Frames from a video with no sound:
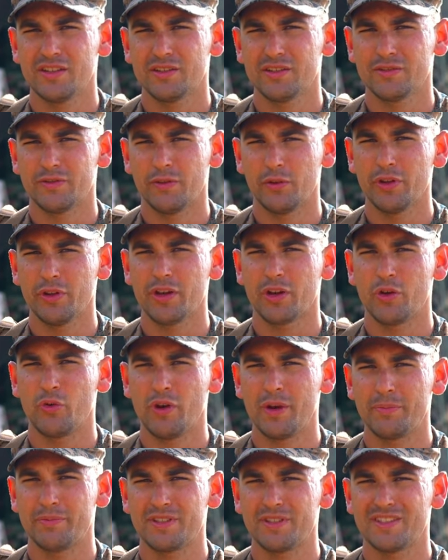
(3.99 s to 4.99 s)
It's fully
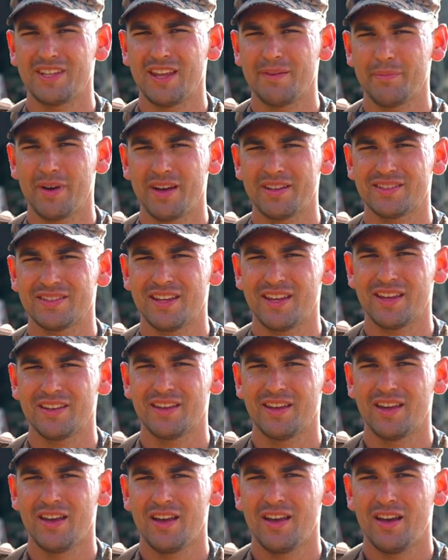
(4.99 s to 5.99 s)
equipped 10 by
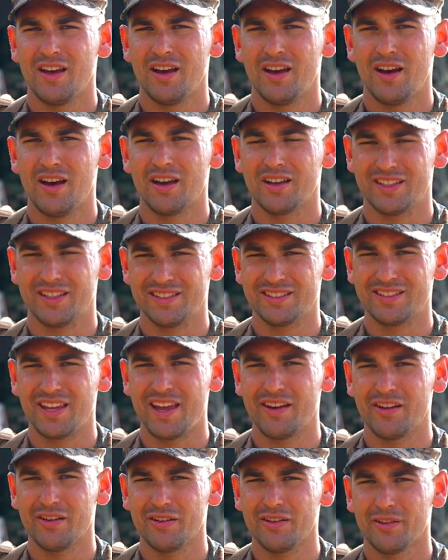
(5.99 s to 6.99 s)
10 uh,
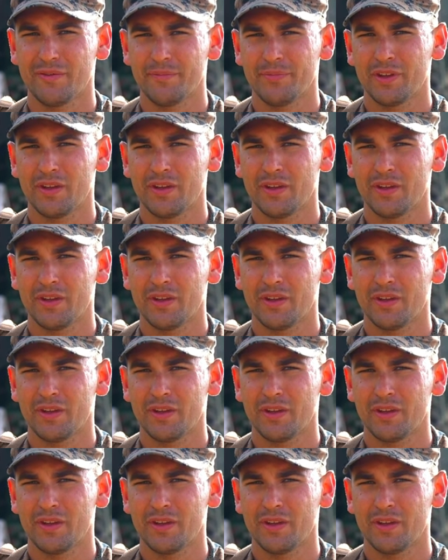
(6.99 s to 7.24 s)
container